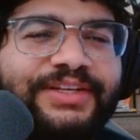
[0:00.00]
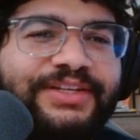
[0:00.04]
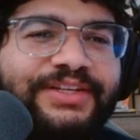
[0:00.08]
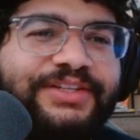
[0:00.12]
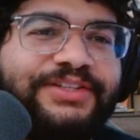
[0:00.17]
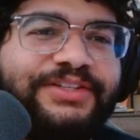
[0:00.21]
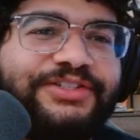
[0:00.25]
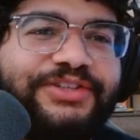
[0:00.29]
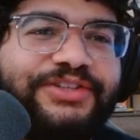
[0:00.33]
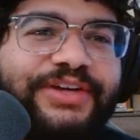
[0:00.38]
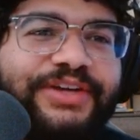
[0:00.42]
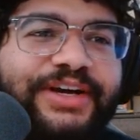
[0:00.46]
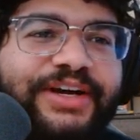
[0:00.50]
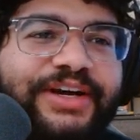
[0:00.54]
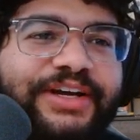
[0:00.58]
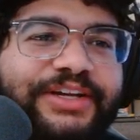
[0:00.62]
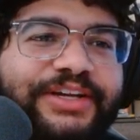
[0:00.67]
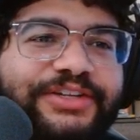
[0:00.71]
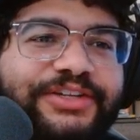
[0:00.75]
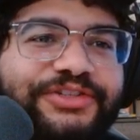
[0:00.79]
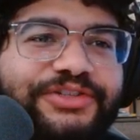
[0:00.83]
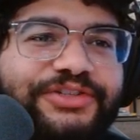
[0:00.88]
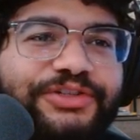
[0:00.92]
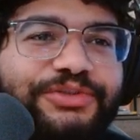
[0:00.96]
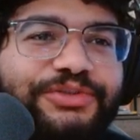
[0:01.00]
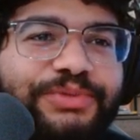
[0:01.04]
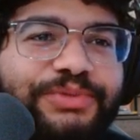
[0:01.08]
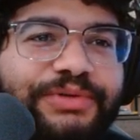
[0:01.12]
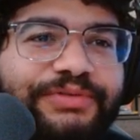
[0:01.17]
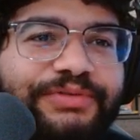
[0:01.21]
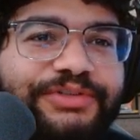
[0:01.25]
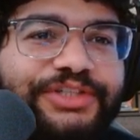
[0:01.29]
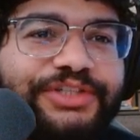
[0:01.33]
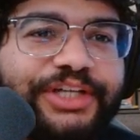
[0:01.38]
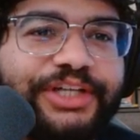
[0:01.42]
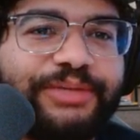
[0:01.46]
So yeah, I can choose
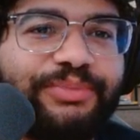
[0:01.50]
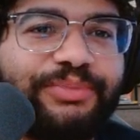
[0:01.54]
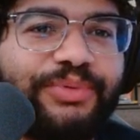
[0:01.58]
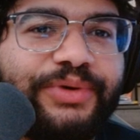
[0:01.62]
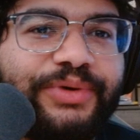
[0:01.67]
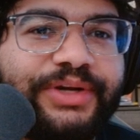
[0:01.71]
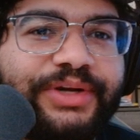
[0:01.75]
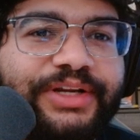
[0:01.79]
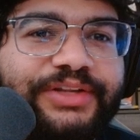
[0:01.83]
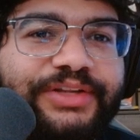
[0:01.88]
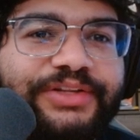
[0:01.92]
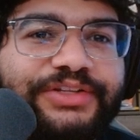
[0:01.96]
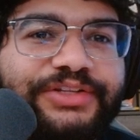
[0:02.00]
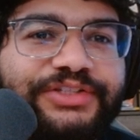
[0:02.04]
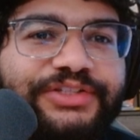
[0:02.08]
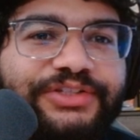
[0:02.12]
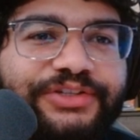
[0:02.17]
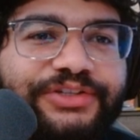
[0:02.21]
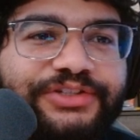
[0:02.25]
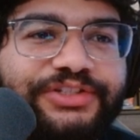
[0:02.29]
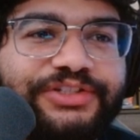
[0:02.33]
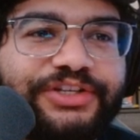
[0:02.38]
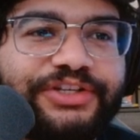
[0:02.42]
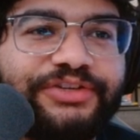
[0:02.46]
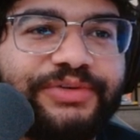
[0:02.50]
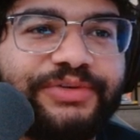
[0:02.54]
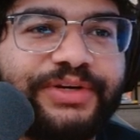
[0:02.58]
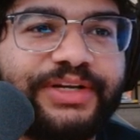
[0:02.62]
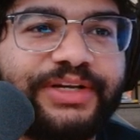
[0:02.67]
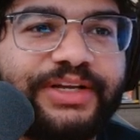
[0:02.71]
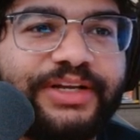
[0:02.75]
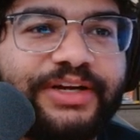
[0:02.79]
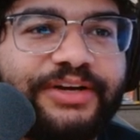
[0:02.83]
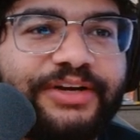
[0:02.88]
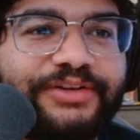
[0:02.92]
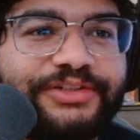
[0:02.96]
whatever checkpoint and then start
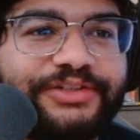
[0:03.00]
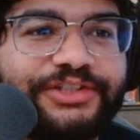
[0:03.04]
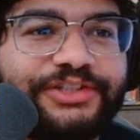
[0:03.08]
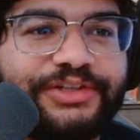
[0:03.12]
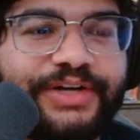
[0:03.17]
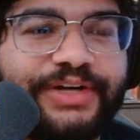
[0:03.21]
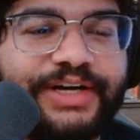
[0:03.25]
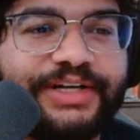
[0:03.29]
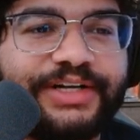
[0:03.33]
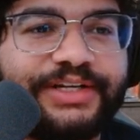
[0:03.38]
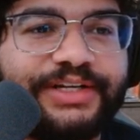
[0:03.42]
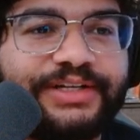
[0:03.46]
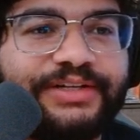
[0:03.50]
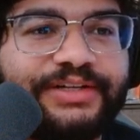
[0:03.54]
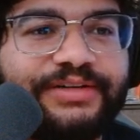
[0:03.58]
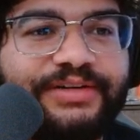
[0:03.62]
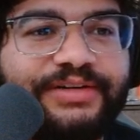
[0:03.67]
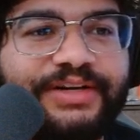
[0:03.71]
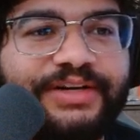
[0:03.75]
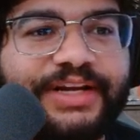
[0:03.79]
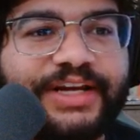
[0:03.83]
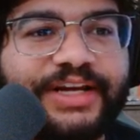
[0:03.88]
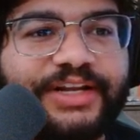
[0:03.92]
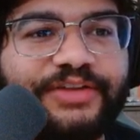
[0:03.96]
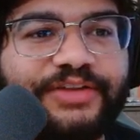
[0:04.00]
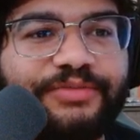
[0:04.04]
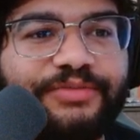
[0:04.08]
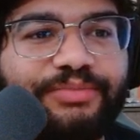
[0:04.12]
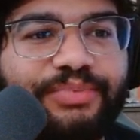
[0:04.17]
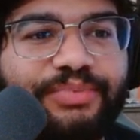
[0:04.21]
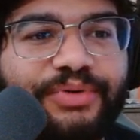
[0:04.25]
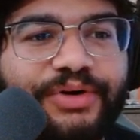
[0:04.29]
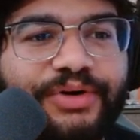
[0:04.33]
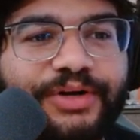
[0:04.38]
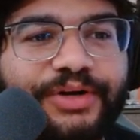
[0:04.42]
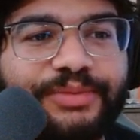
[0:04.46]
generating. I also added negative
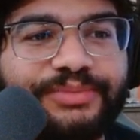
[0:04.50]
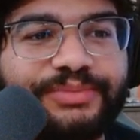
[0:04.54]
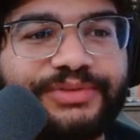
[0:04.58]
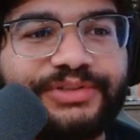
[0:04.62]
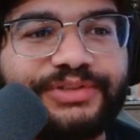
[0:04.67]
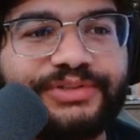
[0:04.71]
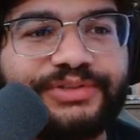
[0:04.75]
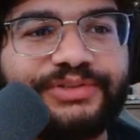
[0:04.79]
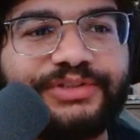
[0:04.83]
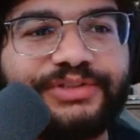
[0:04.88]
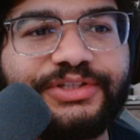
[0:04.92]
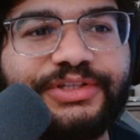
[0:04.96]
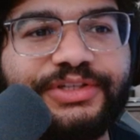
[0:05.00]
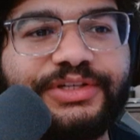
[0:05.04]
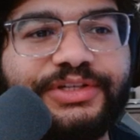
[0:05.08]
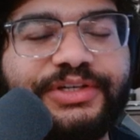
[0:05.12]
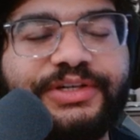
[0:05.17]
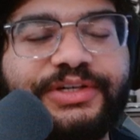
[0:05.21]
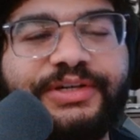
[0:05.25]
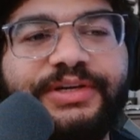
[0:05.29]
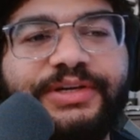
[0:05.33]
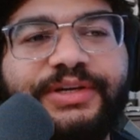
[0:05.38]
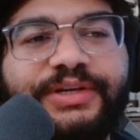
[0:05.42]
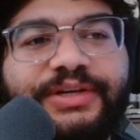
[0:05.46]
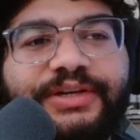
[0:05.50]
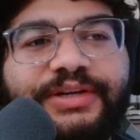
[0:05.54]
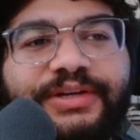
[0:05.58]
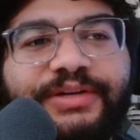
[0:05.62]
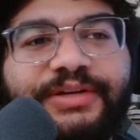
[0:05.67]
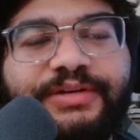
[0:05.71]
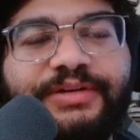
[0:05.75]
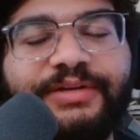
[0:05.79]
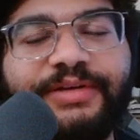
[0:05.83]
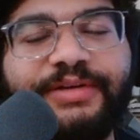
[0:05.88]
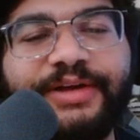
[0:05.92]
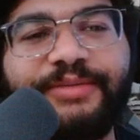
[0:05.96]
prompts to
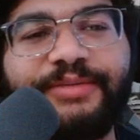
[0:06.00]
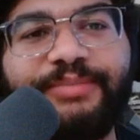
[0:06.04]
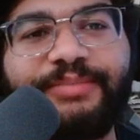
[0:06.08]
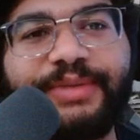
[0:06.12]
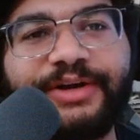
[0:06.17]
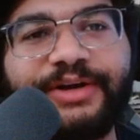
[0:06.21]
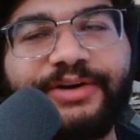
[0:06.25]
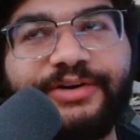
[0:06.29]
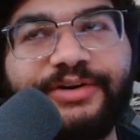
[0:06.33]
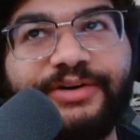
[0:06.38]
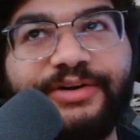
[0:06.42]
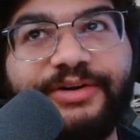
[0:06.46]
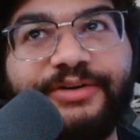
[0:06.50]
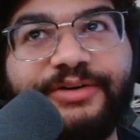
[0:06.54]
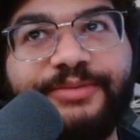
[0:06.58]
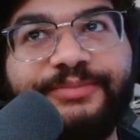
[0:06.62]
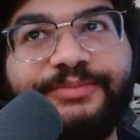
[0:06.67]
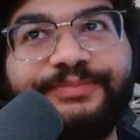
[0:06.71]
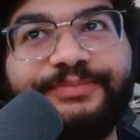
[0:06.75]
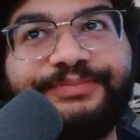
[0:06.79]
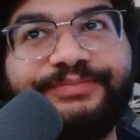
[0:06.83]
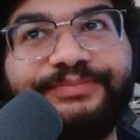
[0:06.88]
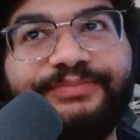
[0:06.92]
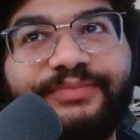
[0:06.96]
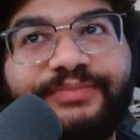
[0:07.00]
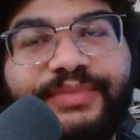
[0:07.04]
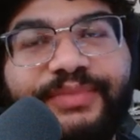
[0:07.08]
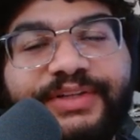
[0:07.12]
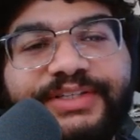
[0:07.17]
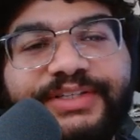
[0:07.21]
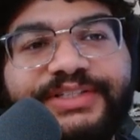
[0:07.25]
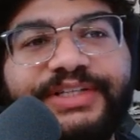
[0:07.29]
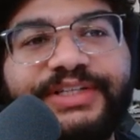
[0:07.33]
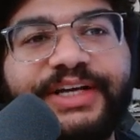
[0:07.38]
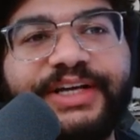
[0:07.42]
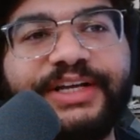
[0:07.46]
get better
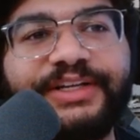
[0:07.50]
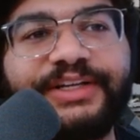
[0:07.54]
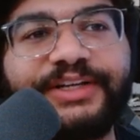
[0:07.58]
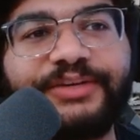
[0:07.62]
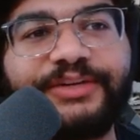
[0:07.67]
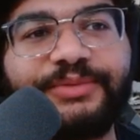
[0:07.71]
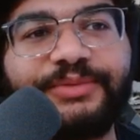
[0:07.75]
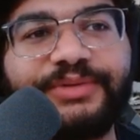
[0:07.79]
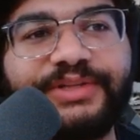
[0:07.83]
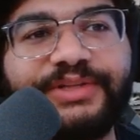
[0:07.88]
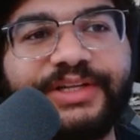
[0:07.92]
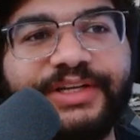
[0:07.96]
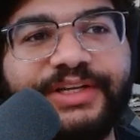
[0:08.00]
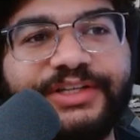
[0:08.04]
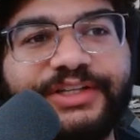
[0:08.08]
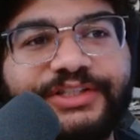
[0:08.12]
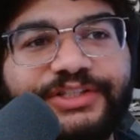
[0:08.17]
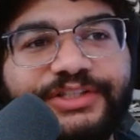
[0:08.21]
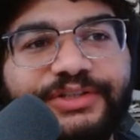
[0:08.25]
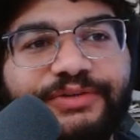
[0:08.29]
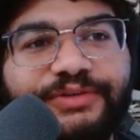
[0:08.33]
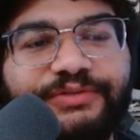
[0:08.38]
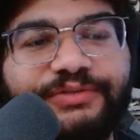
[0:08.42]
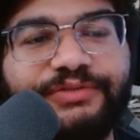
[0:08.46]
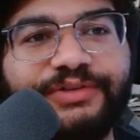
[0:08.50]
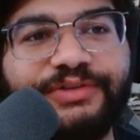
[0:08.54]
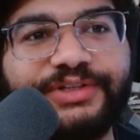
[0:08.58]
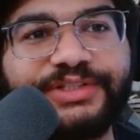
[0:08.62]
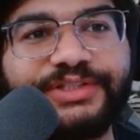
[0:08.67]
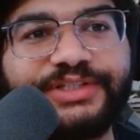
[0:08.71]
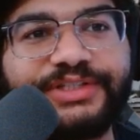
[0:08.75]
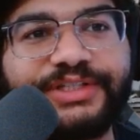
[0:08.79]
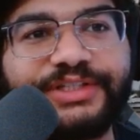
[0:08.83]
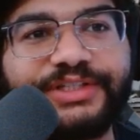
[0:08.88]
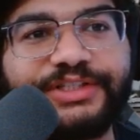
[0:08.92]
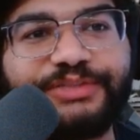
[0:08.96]
styling with things. So for
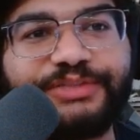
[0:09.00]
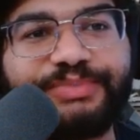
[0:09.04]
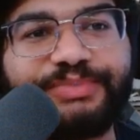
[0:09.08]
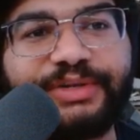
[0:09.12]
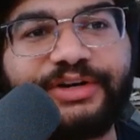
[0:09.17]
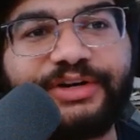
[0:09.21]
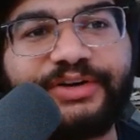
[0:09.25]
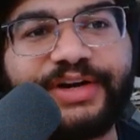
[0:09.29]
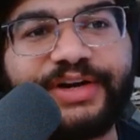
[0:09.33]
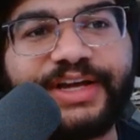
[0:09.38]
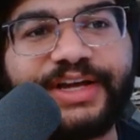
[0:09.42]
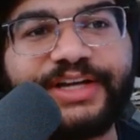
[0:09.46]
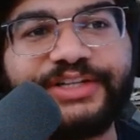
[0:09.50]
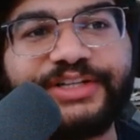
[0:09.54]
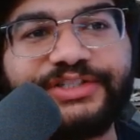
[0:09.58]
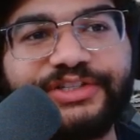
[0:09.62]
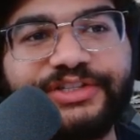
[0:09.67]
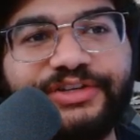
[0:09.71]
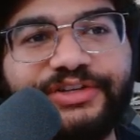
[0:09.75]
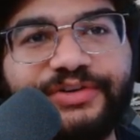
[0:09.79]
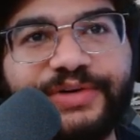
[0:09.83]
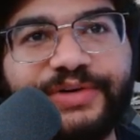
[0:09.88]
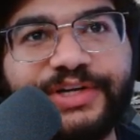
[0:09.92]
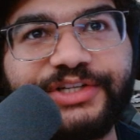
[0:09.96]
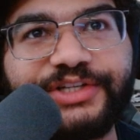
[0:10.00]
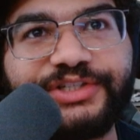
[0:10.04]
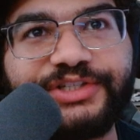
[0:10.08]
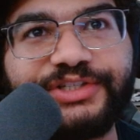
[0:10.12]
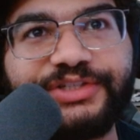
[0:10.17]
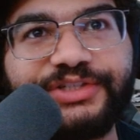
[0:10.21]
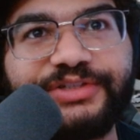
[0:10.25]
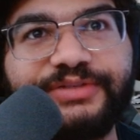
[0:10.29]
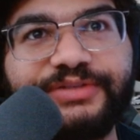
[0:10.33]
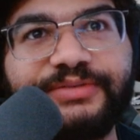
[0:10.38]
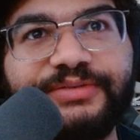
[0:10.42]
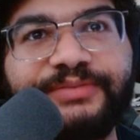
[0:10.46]
instance, better hand
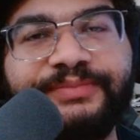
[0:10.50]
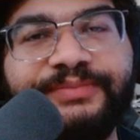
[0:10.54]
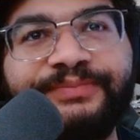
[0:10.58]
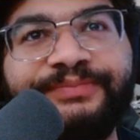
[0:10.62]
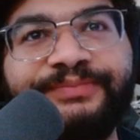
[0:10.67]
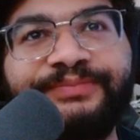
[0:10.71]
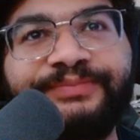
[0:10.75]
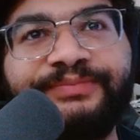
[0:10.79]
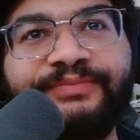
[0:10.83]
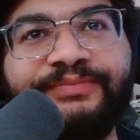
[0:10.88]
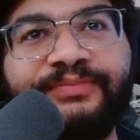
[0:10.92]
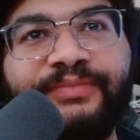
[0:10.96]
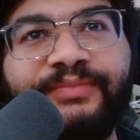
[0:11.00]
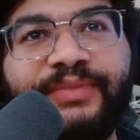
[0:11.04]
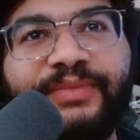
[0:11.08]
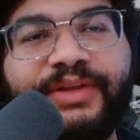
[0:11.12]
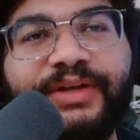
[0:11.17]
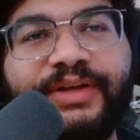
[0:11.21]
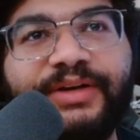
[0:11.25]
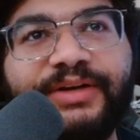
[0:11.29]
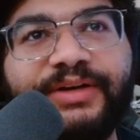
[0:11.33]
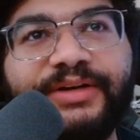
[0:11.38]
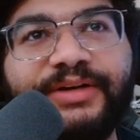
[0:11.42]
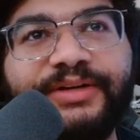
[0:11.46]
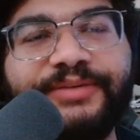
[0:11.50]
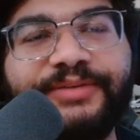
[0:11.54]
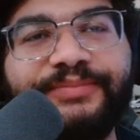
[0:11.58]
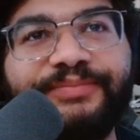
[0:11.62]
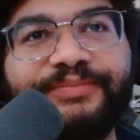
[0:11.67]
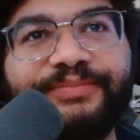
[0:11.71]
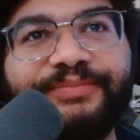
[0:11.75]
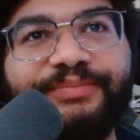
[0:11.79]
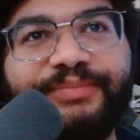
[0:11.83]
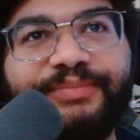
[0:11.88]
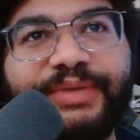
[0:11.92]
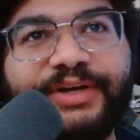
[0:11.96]
generation,
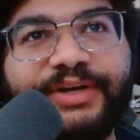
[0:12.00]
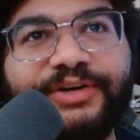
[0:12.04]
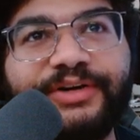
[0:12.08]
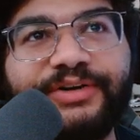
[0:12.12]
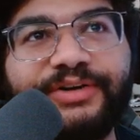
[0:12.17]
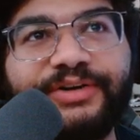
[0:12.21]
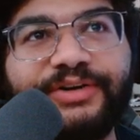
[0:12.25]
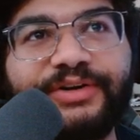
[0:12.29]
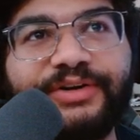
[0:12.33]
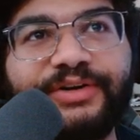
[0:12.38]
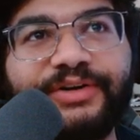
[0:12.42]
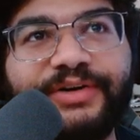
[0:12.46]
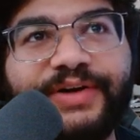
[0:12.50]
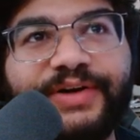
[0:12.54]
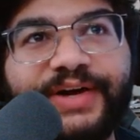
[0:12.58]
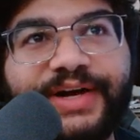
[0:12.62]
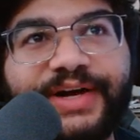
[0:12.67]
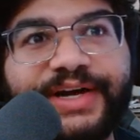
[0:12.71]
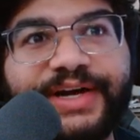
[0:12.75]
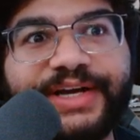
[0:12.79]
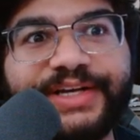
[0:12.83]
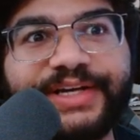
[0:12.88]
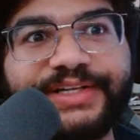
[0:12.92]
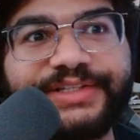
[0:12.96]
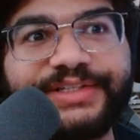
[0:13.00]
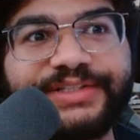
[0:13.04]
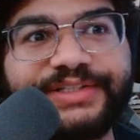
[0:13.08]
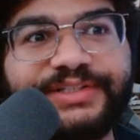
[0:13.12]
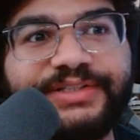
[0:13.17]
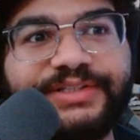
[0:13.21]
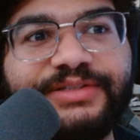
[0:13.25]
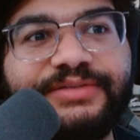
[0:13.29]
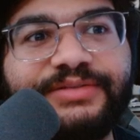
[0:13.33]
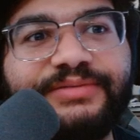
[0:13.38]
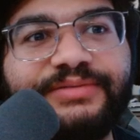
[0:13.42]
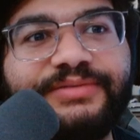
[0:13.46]
better
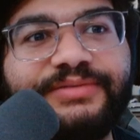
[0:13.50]
eyes,